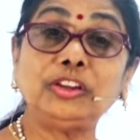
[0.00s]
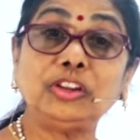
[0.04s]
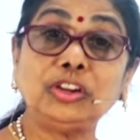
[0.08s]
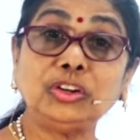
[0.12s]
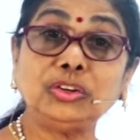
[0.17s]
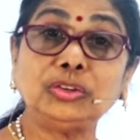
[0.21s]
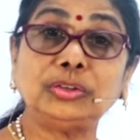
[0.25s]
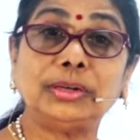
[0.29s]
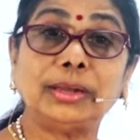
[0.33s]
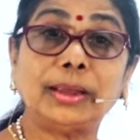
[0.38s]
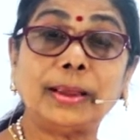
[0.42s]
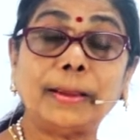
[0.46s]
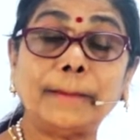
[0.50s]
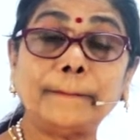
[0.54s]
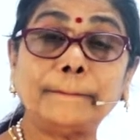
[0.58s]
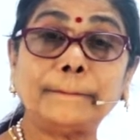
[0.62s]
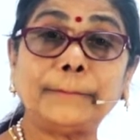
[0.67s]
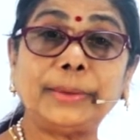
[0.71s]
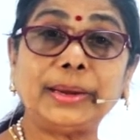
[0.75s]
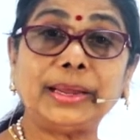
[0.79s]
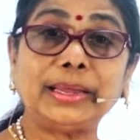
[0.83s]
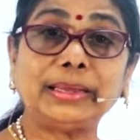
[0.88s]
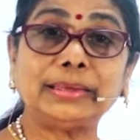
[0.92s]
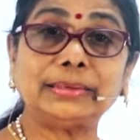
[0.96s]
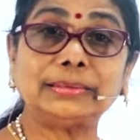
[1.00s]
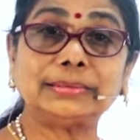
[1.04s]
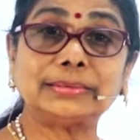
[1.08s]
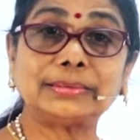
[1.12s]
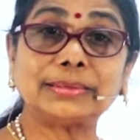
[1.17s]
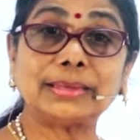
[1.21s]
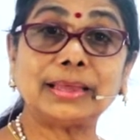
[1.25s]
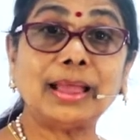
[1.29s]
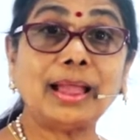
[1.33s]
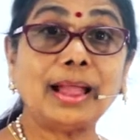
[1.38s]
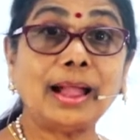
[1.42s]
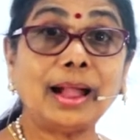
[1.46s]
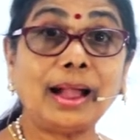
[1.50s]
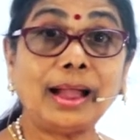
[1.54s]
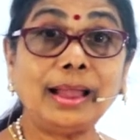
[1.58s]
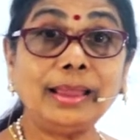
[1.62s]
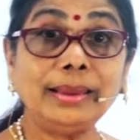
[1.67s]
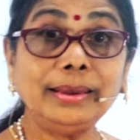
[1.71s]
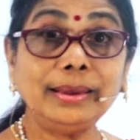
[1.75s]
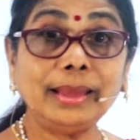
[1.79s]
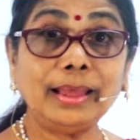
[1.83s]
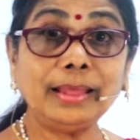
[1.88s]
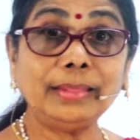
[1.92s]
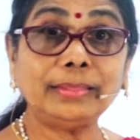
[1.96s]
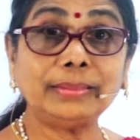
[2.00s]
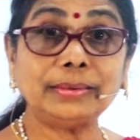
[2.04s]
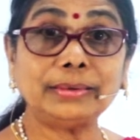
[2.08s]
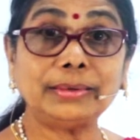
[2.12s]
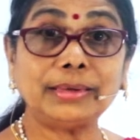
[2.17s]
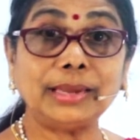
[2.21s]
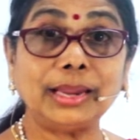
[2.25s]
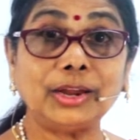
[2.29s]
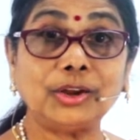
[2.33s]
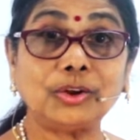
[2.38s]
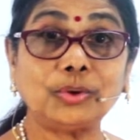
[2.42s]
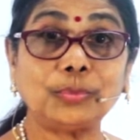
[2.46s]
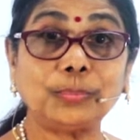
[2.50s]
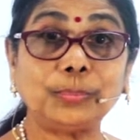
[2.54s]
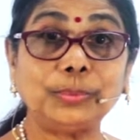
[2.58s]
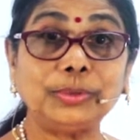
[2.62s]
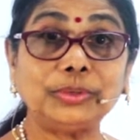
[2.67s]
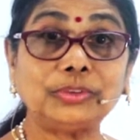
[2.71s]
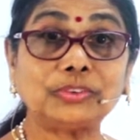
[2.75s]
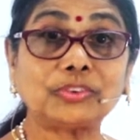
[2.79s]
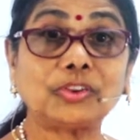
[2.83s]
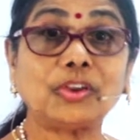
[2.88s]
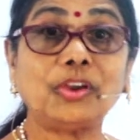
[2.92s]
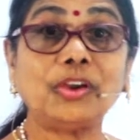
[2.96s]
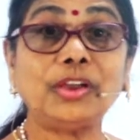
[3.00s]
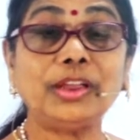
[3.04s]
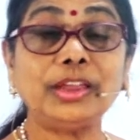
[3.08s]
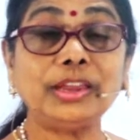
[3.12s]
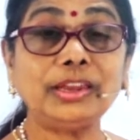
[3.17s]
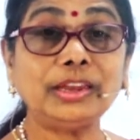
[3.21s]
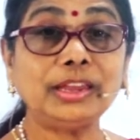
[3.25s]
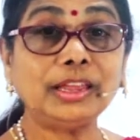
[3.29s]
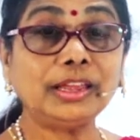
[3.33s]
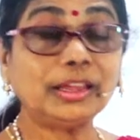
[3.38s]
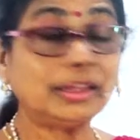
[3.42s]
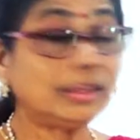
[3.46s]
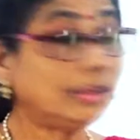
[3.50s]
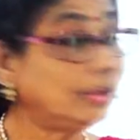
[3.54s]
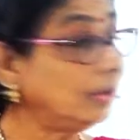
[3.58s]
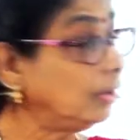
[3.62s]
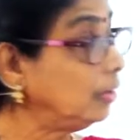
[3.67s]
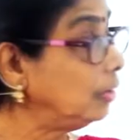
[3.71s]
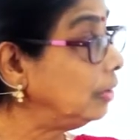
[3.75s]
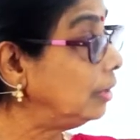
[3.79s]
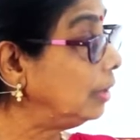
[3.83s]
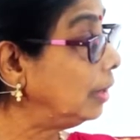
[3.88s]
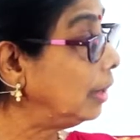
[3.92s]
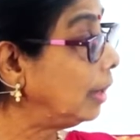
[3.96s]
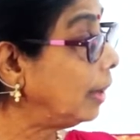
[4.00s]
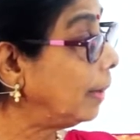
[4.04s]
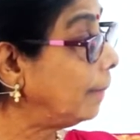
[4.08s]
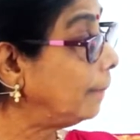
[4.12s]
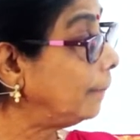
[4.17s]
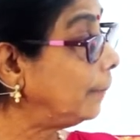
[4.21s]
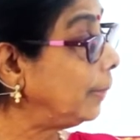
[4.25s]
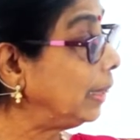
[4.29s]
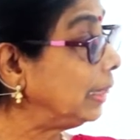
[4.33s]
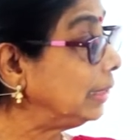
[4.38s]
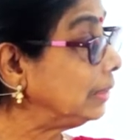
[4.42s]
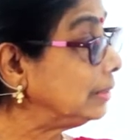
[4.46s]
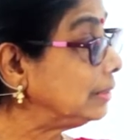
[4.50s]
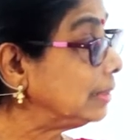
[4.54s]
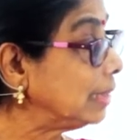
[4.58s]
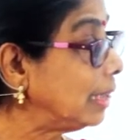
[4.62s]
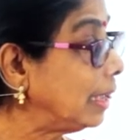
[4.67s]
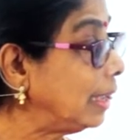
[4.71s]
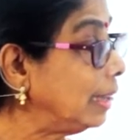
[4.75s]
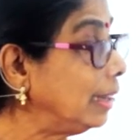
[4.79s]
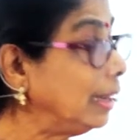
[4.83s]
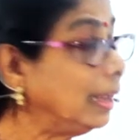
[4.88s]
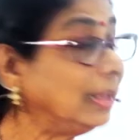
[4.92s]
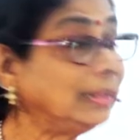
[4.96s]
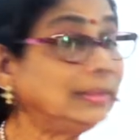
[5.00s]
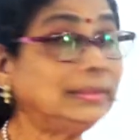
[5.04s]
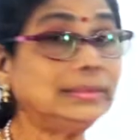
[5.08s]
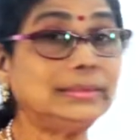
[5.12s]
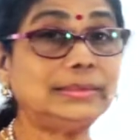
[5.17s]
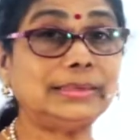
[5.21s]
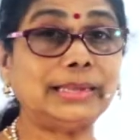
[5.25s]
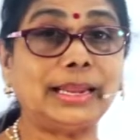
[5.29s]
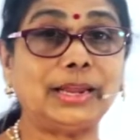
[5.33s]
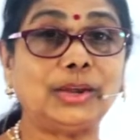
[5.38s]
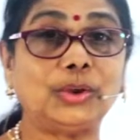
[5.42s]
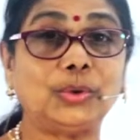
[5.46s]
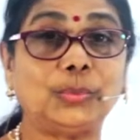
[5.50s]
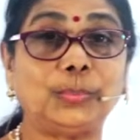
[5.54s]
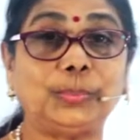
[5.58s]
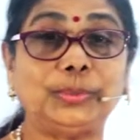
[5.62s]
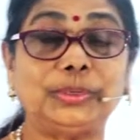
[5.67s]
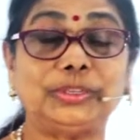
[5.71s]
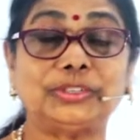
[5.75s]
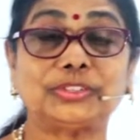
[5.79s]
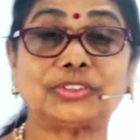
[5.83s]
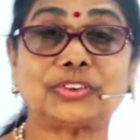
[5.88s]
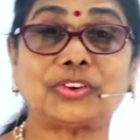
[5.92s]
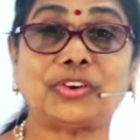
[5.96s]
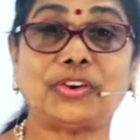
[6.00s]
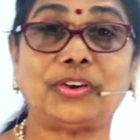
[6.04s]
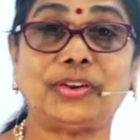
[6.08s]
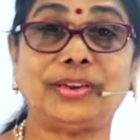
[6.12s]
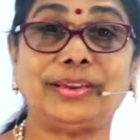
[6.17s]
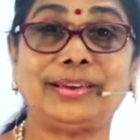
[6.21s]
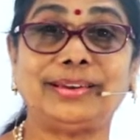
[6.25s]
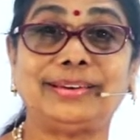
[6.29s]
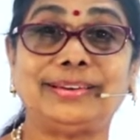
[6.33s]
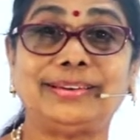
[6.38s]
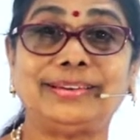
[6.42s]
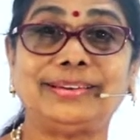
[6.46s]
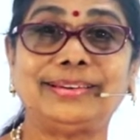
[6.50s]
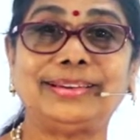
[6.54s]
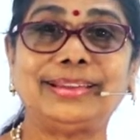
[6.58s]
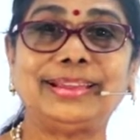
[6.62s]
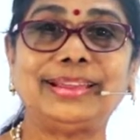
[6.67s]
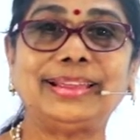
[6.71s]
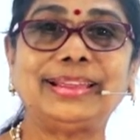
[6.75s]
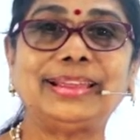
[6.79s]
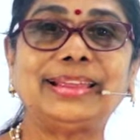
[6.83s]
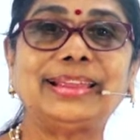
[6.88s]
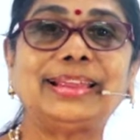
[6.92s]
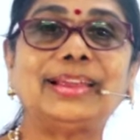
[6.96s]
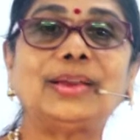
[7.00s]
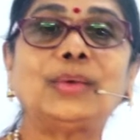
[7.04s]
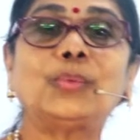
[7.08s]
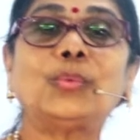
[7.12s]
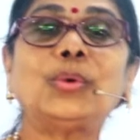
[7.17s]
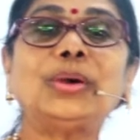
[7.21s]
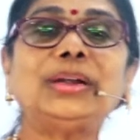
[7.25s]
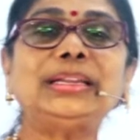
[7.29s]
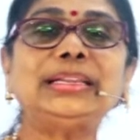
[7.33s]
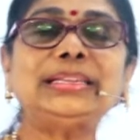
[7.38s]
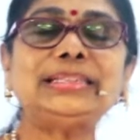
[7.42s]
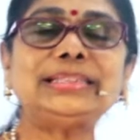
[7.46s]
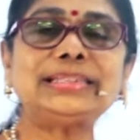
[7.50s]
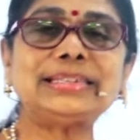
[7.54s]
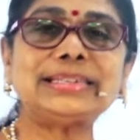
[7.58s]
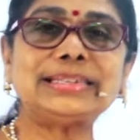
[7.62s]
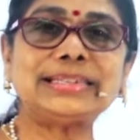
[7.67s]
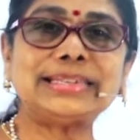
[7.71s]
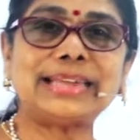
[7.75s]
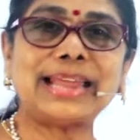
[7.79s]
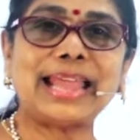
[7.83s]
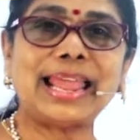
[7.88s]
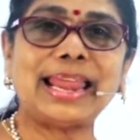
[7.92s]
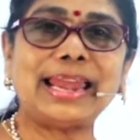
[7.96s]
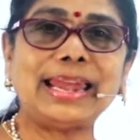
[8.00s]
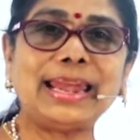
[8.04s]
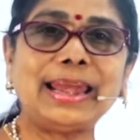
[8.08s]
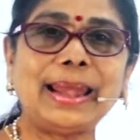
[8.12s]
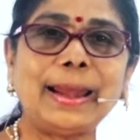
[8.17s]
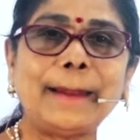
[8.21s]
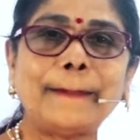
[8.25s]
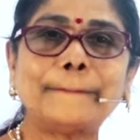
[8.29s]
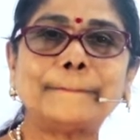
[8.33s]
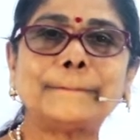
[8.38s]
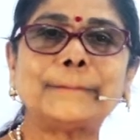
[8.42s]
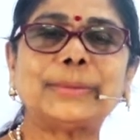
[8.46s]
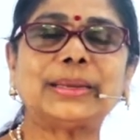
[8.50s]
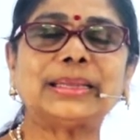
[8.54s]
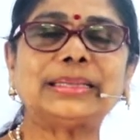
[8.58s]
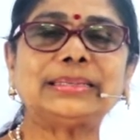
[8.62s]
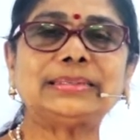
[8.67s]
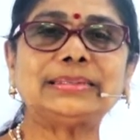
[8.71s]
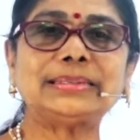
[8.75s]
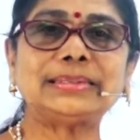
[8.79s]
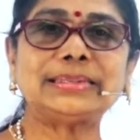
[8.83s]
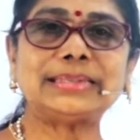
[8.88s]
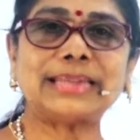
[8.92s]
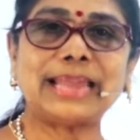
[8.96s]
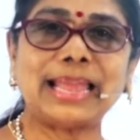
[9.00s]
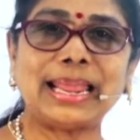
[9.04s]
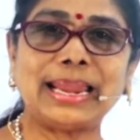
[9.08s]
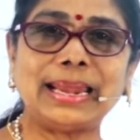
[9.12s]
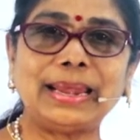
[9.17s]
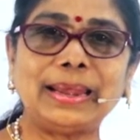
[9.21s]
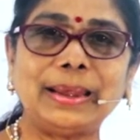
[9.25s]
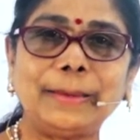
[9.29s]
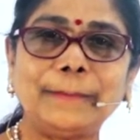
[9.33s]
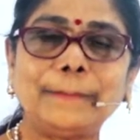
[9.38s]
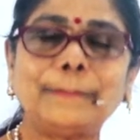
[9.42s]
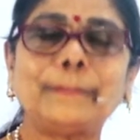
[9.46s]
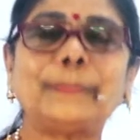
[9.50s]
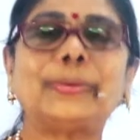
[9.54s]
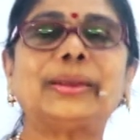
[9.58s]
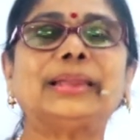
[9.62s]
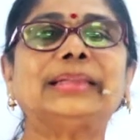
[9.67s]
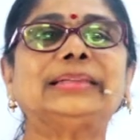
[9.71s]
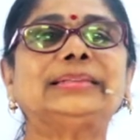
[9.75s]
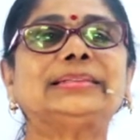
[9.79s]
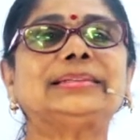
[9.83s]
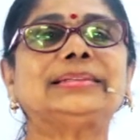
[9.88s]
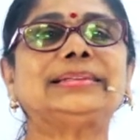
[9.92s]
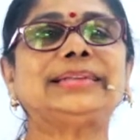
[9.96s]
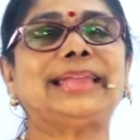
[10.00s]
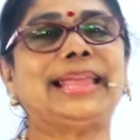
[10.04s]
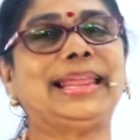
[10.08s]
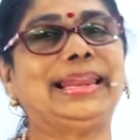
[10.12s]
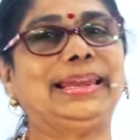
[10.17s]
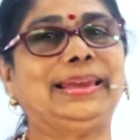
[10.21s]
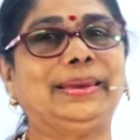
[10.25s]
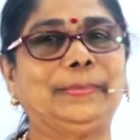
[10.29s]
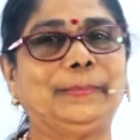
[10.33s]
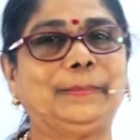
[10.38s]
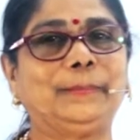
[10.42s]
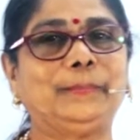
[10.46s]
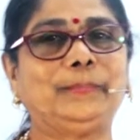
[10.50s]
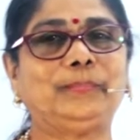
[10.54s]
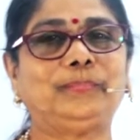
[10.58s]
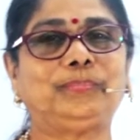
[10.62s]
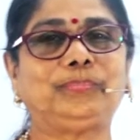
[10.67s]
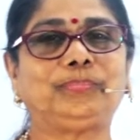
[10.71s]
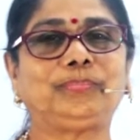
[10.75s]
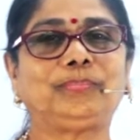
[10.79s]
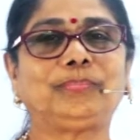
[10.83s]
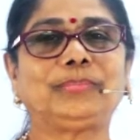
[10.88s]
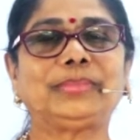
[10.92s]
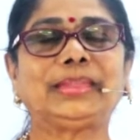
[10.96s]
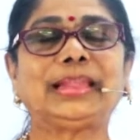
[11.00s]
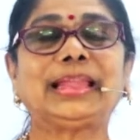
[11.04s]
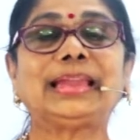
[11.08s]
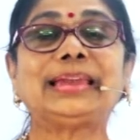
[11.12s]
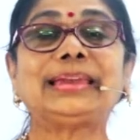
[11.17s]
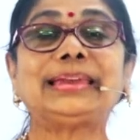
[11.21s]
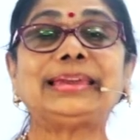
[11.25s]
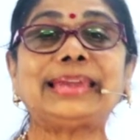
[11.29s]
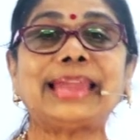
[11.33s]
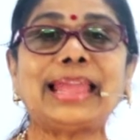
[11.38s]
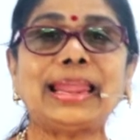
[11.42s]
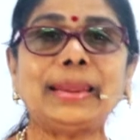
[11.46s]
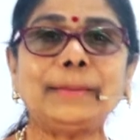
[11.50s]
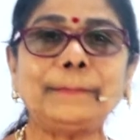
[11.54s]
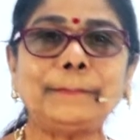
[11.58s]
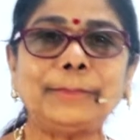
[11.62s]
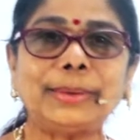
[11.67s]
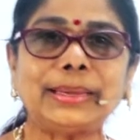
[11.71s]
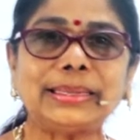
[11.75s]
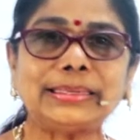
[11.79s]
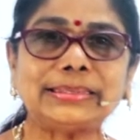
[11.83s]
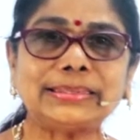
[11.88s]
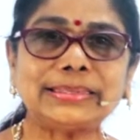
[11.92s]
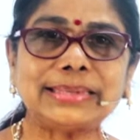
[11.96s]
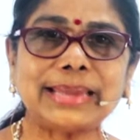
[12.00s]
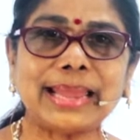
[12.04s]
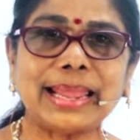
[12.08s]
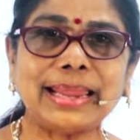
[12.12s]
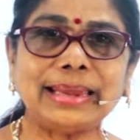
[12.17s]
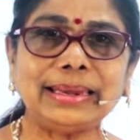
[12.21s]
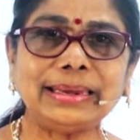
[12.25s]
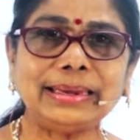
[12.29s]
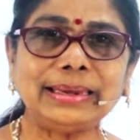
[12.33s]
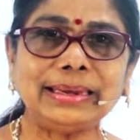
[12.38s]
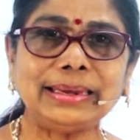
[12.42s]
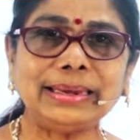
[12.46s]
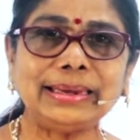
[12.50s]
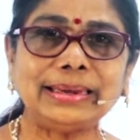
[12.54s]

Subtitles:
Good. Plus another 10 rupees coin. Good. Plus another 10 rupees coin. What is 10 plus 10 plus 10? 10 plus 10?